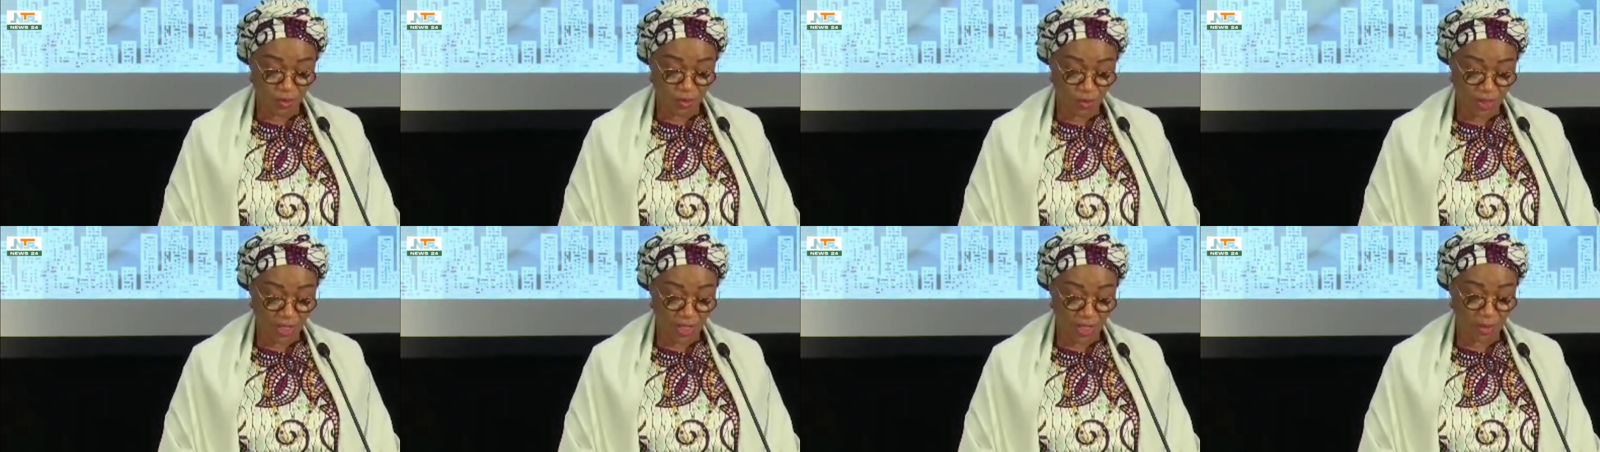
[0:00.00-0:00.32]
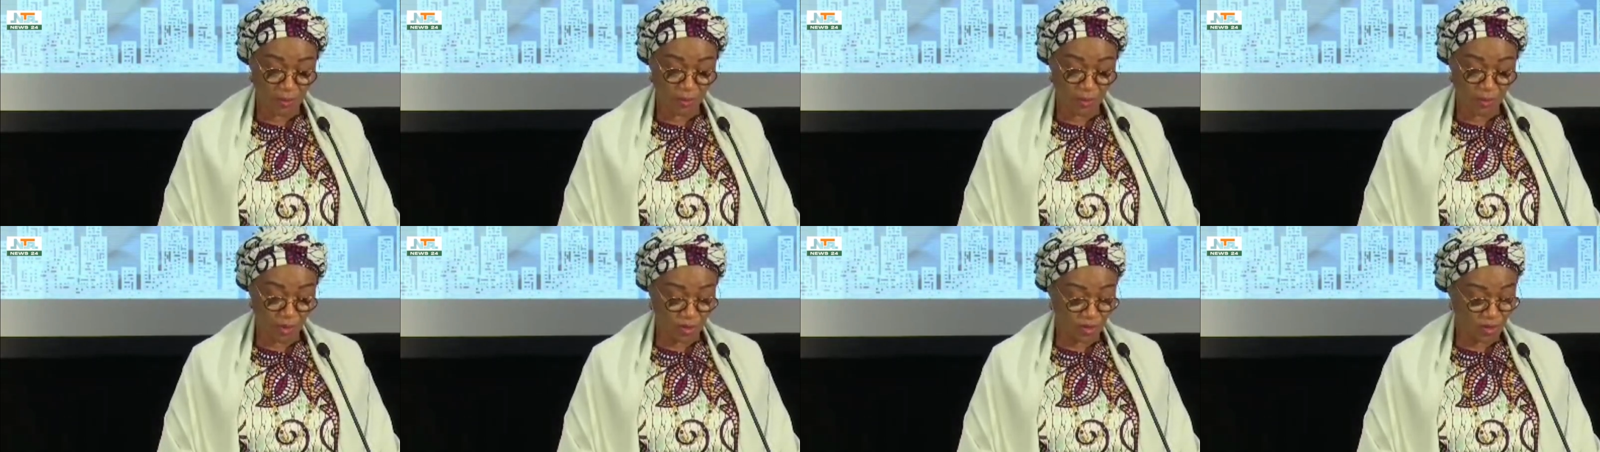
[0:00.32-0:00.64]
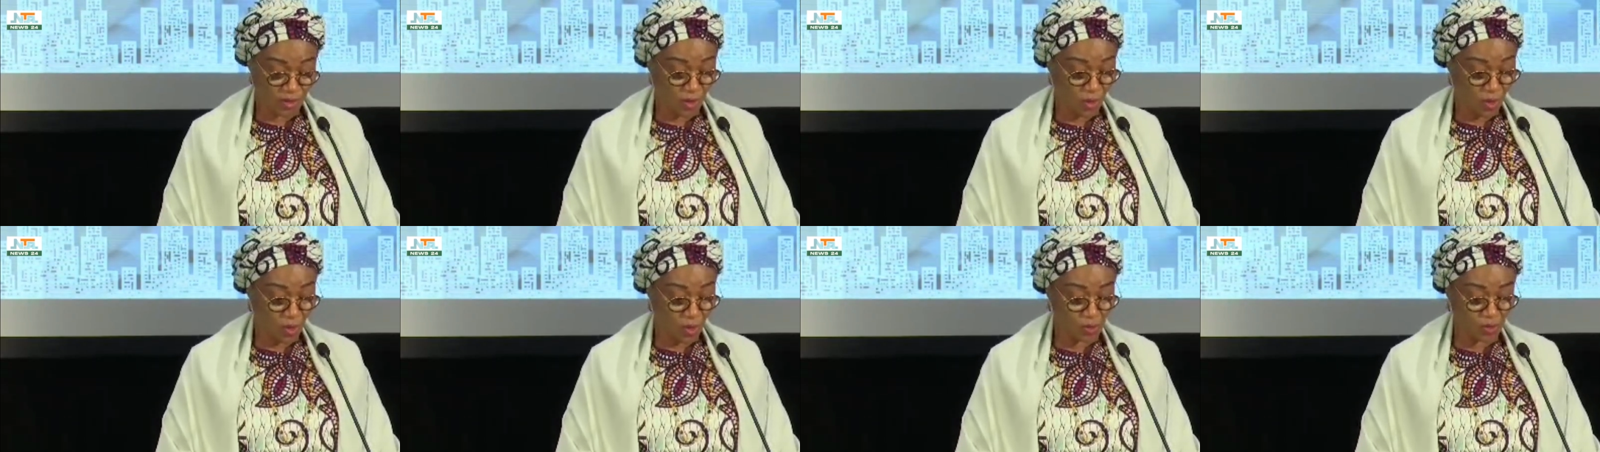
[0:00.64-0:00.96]
we
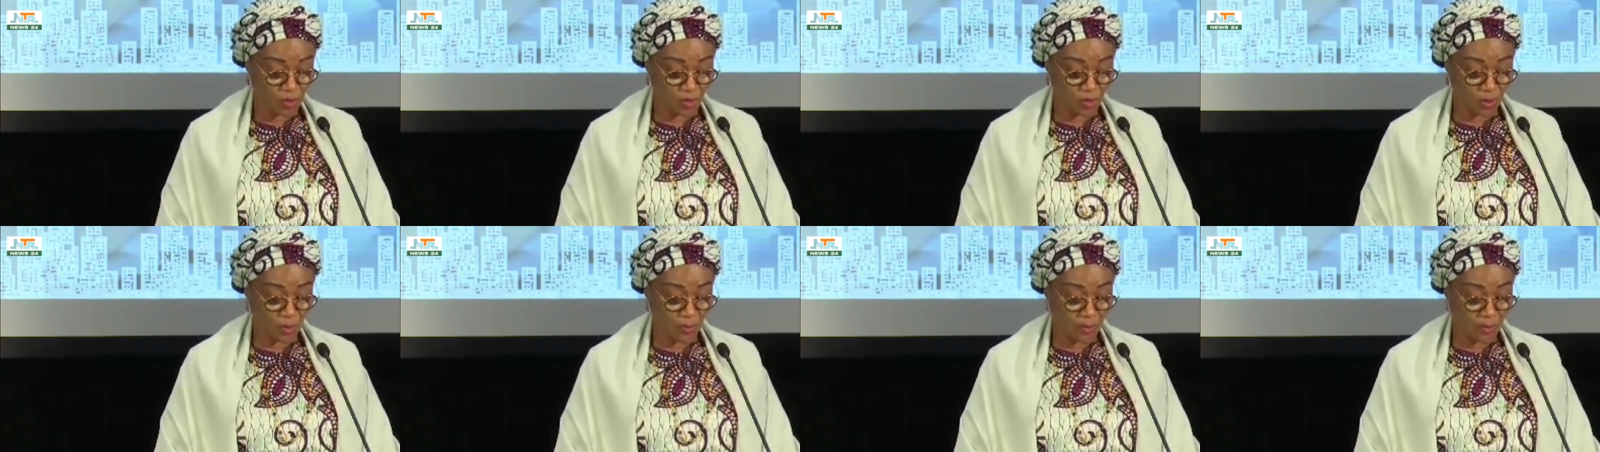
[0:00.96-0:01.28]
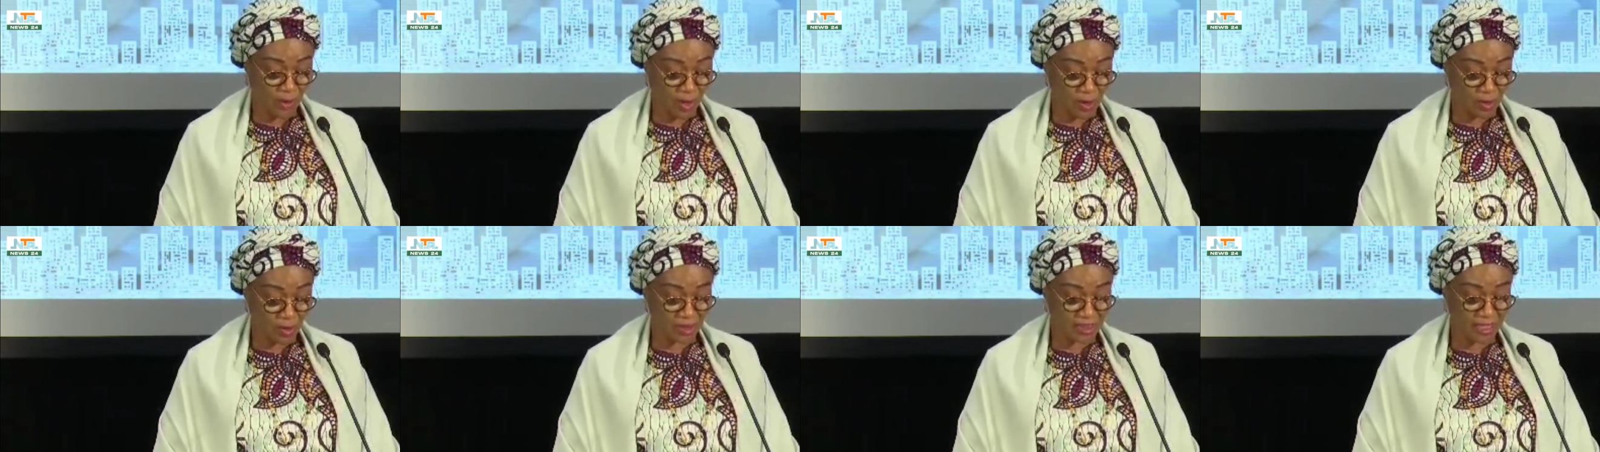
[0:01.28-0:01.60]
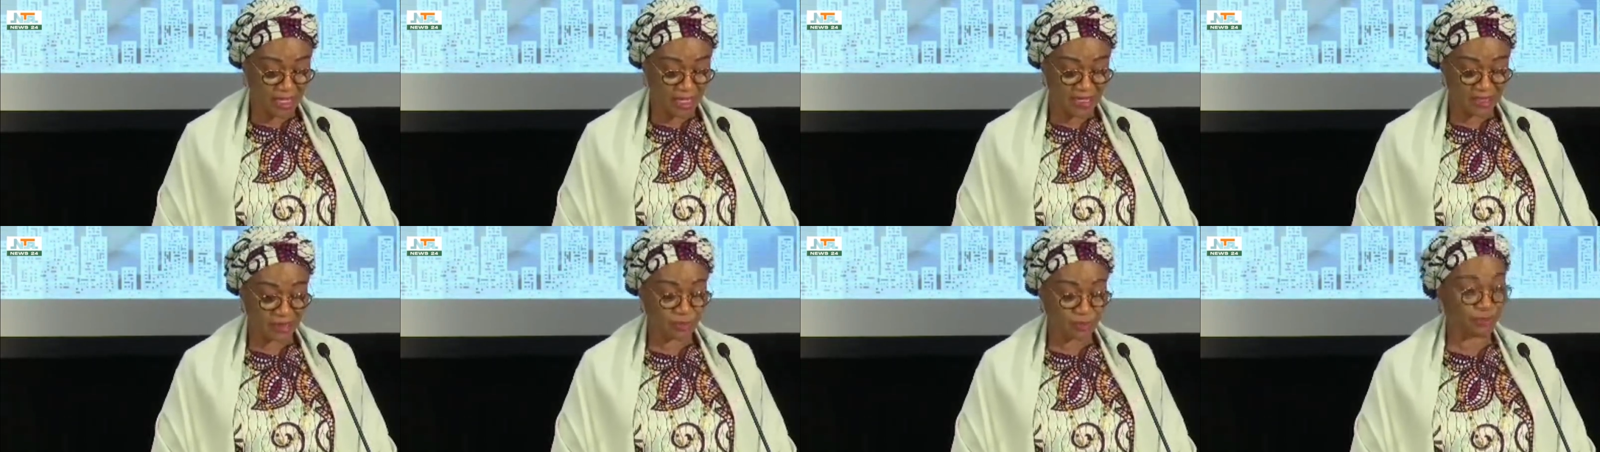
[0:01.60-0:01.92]
must also
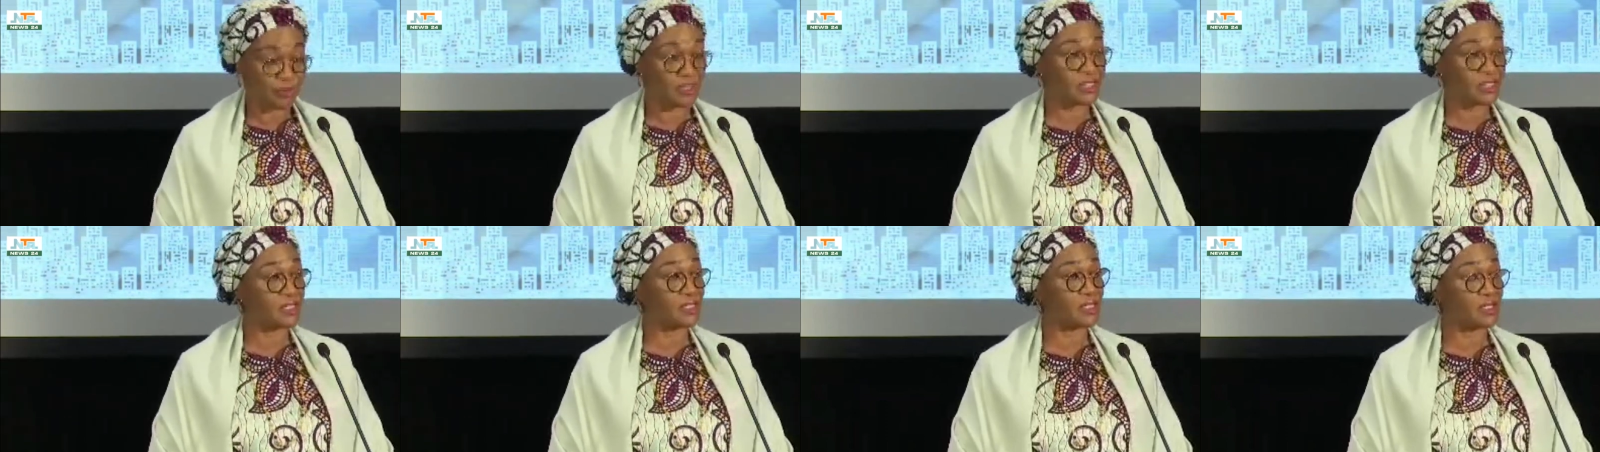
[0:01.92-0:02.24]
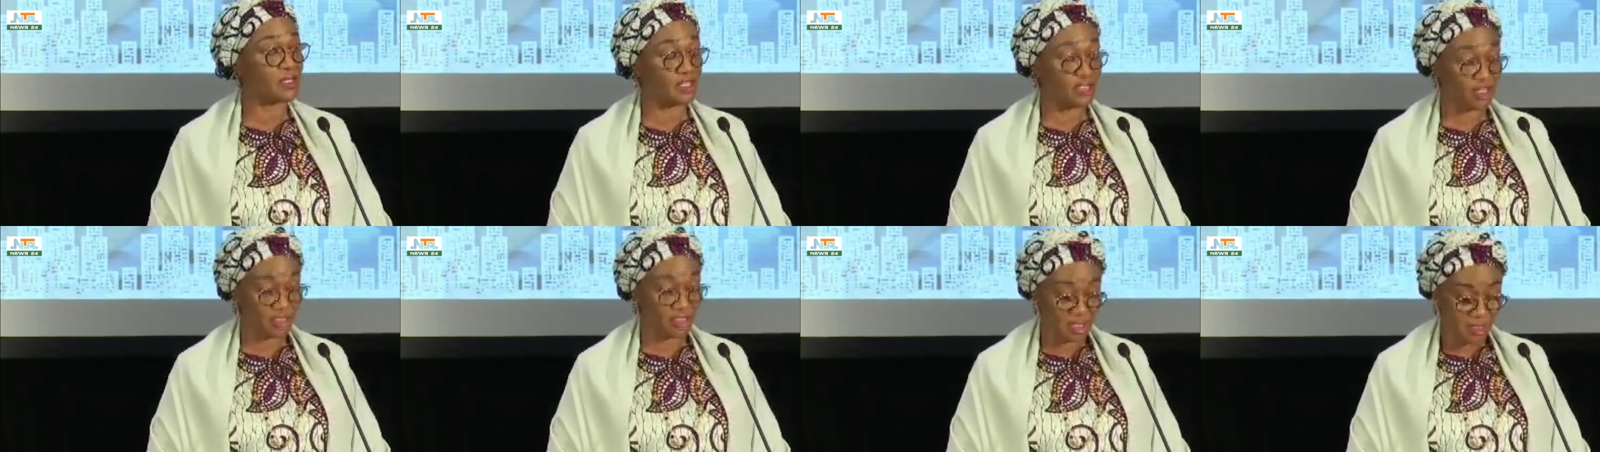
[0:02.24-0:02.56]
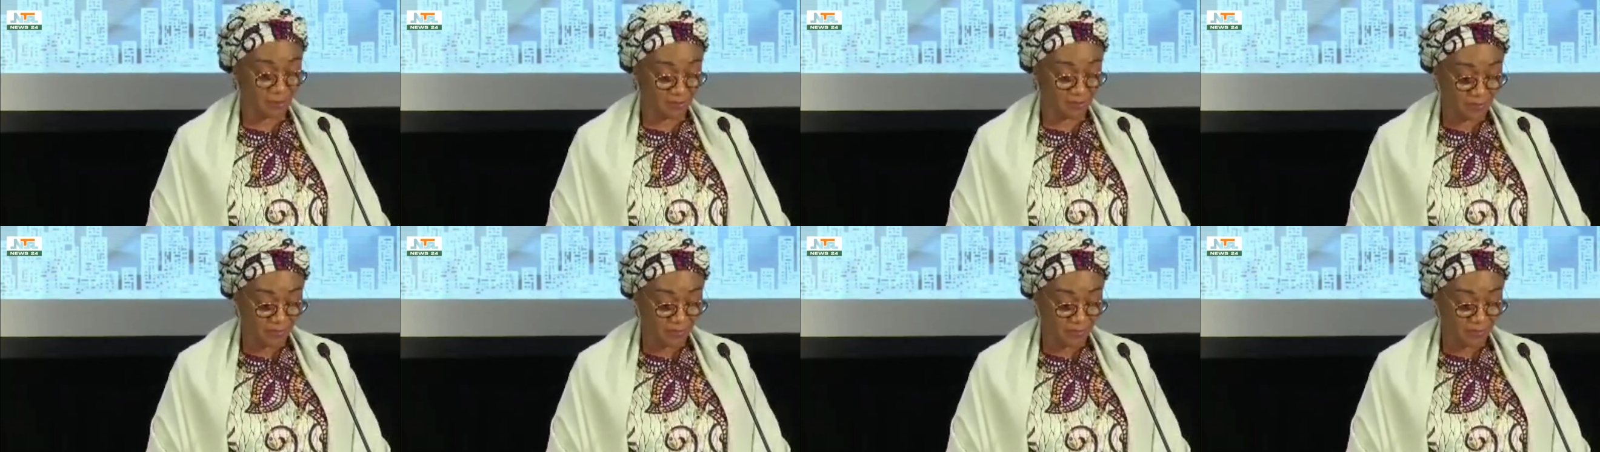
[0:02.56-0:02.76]
prioritize research